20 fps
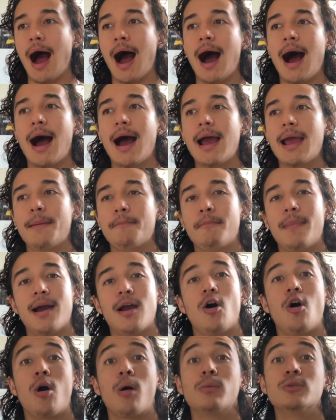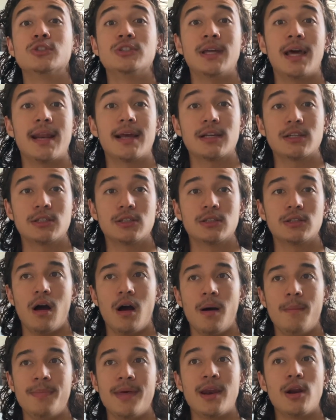My arm genetics,
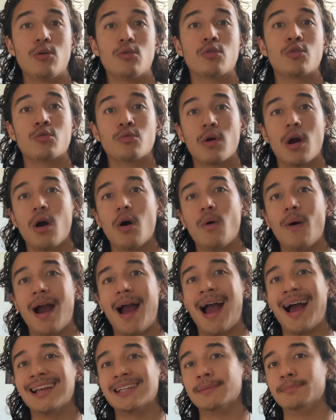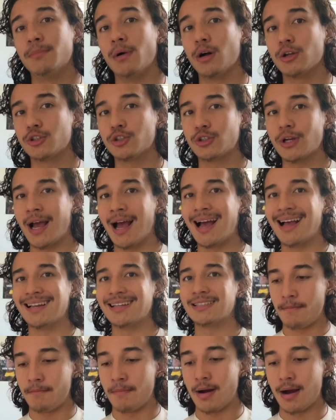they don't grow as much
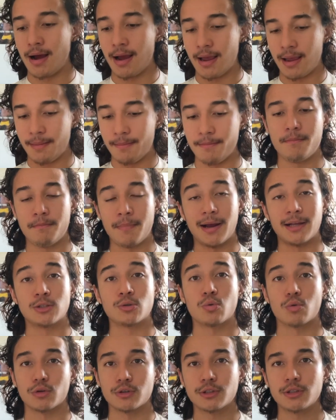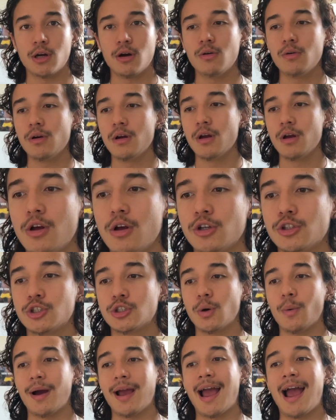as my torso,
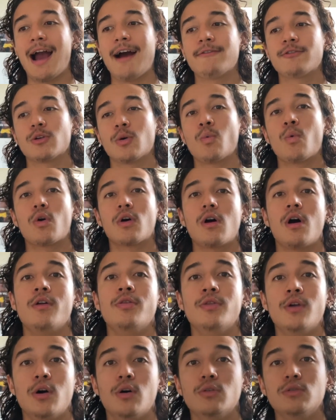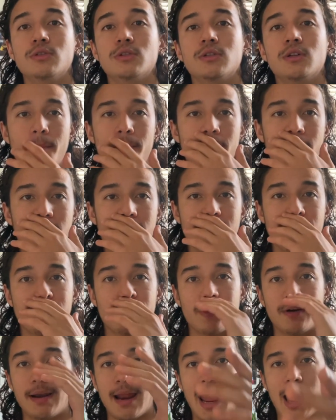so I have to work on those. But
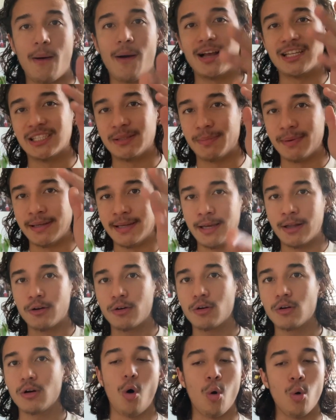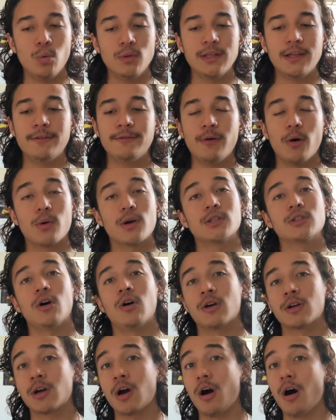for now, as a beginner, only focus
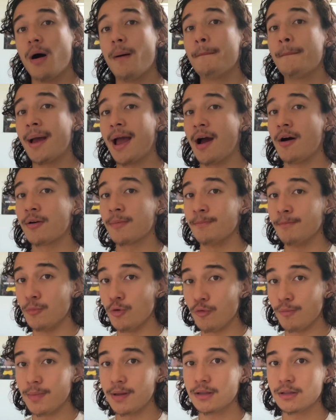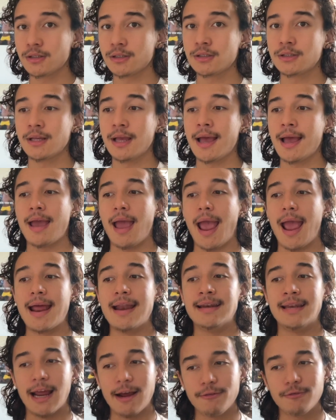on compound movements,
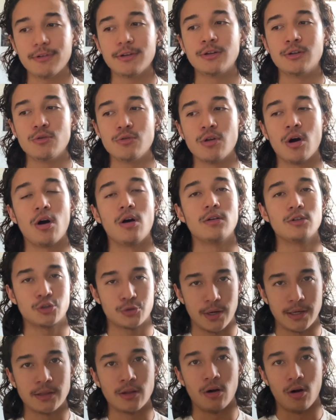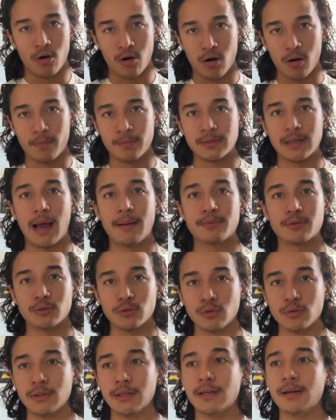and definitely train the arms,
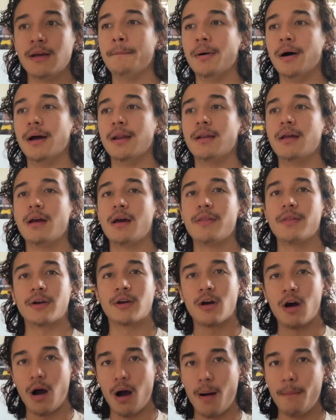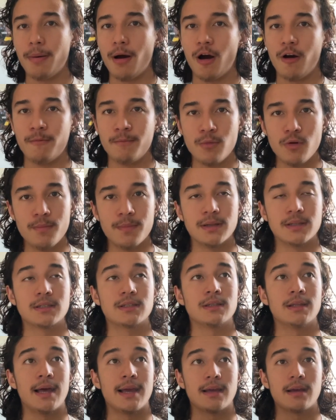absolutely. But the compound
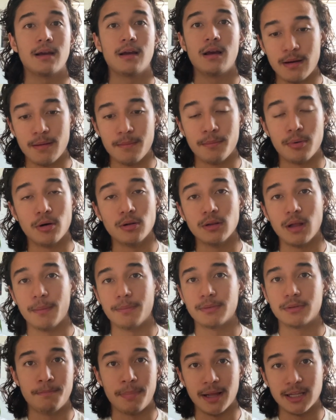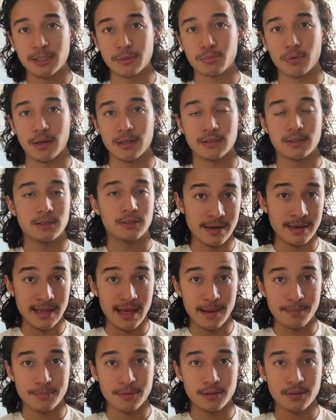movements like pull-ups, bench press,
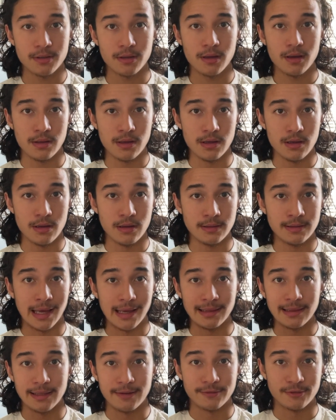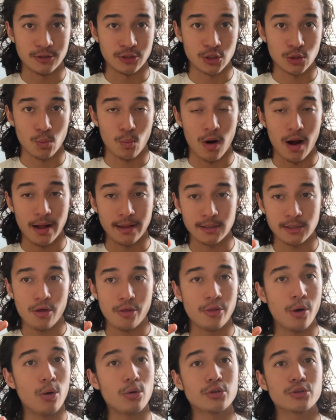dips, the deadlifts, the squats,
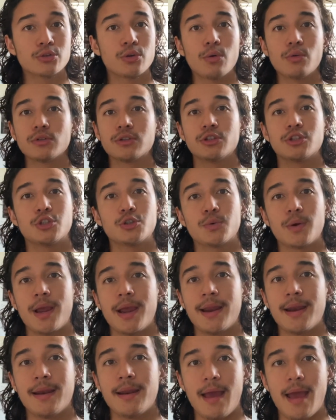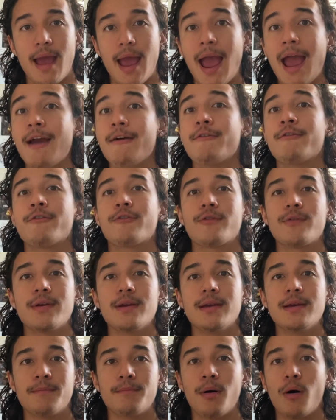those are going to train
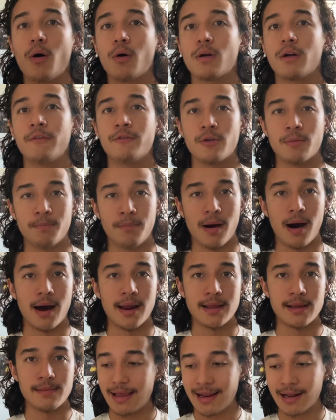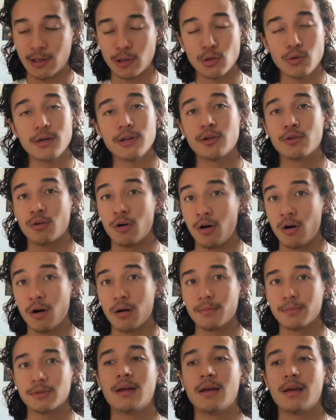every part of your body, including your
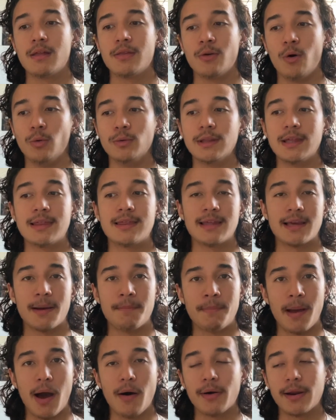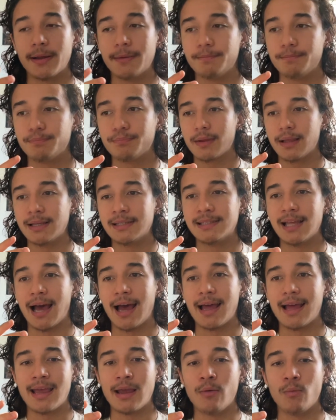arms. The only thing about it is
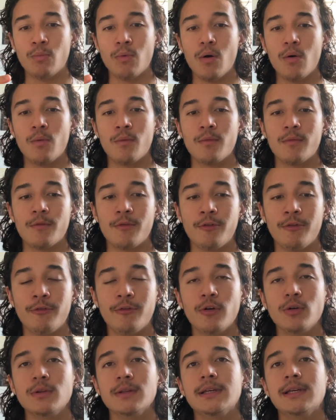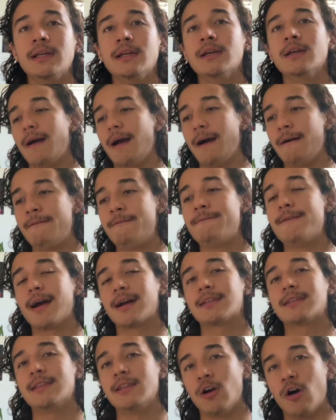that it won't fully
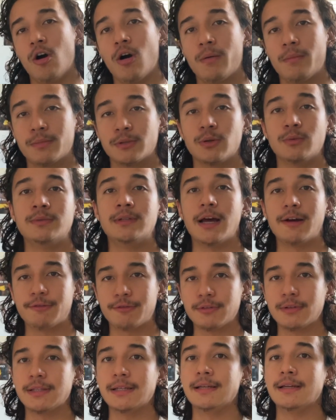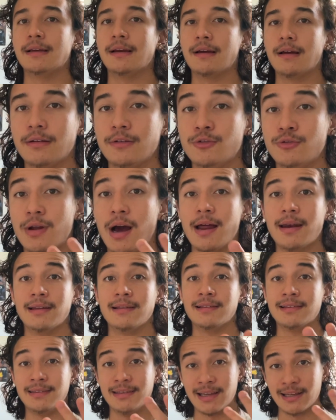affect the arms. So definitely do
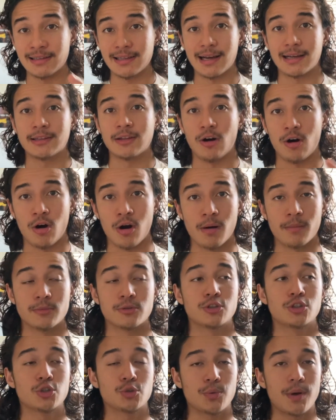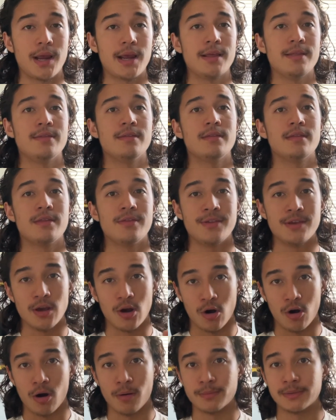not neglect the arms. Train the
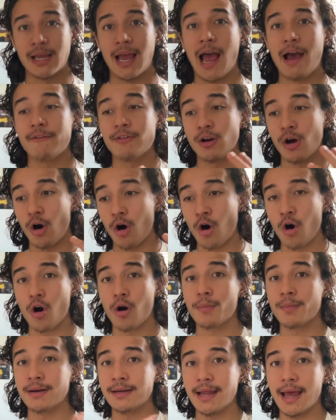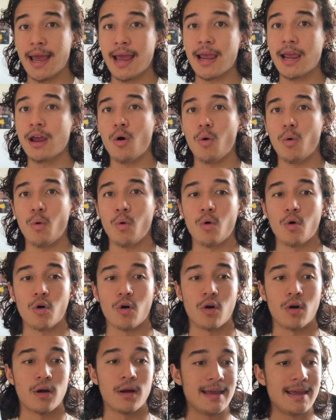arms. Have an arm day,
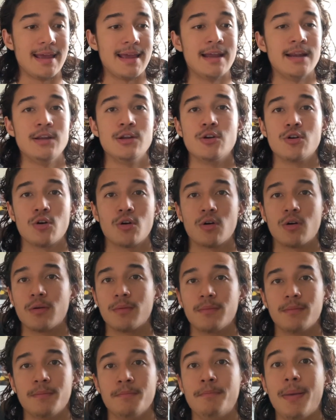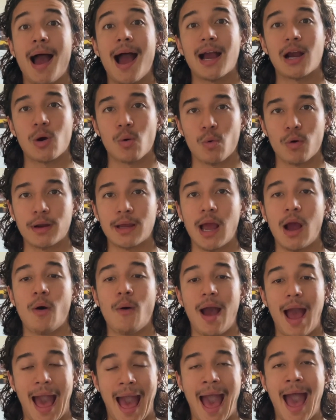or in your back
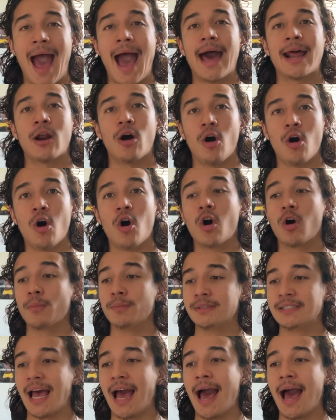workout, add arms.